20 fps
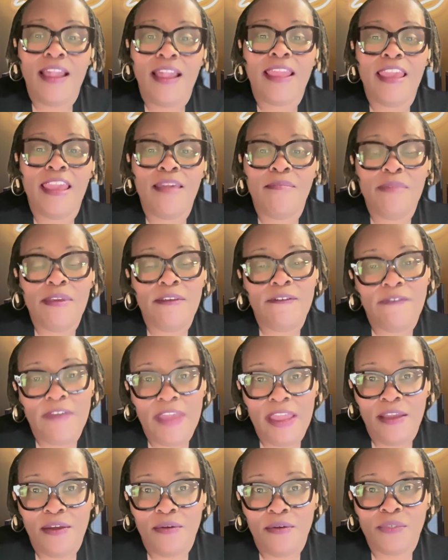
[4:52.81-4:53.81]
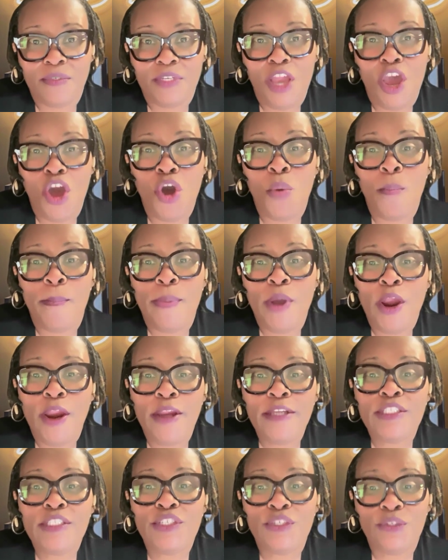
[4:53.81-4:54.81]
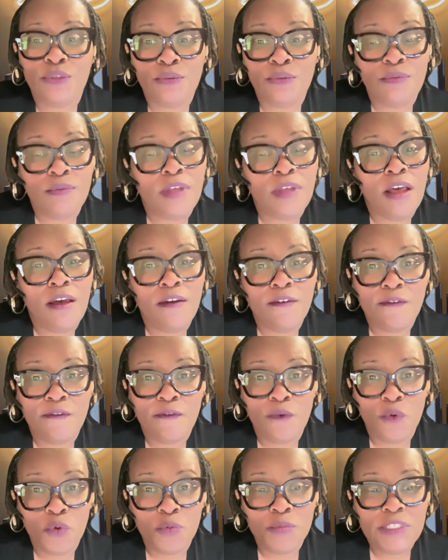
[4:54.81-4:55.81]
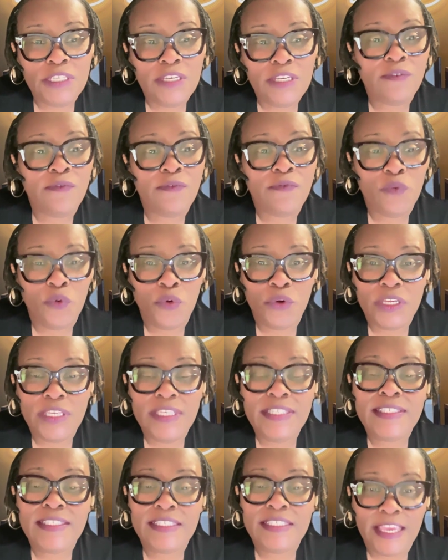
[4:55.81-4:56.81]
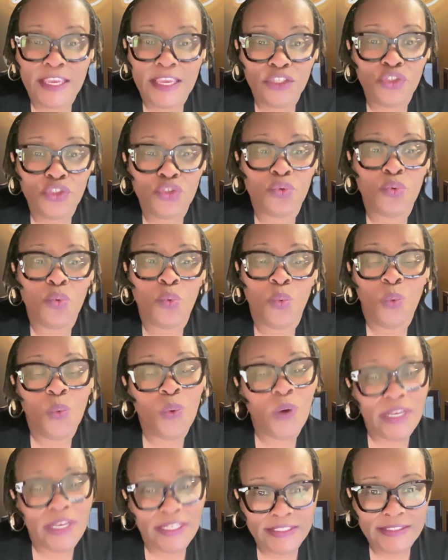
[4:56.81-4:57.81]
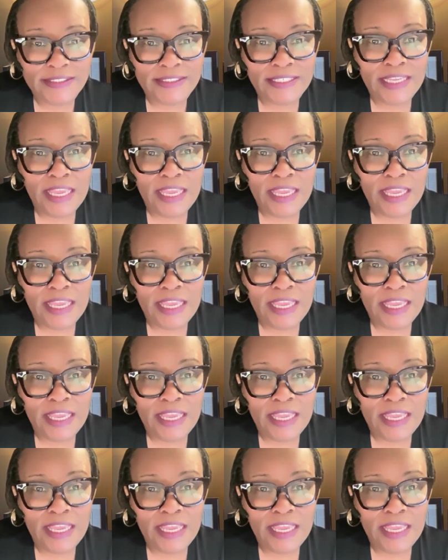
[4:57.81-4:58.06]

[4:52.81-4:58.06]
can be found on Part 2 of Form 1040, Schedule 1.